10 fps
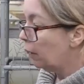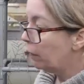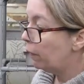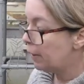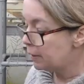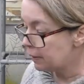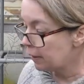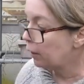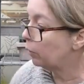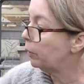they
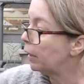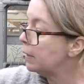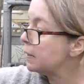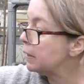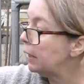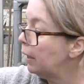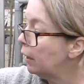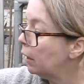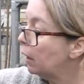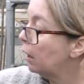stack up nicely.
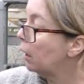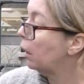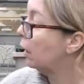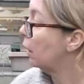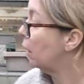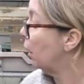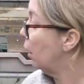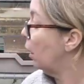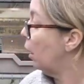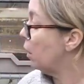
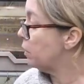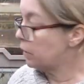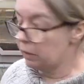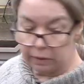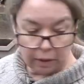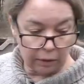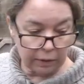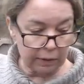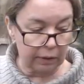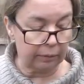Odds and
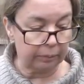sods.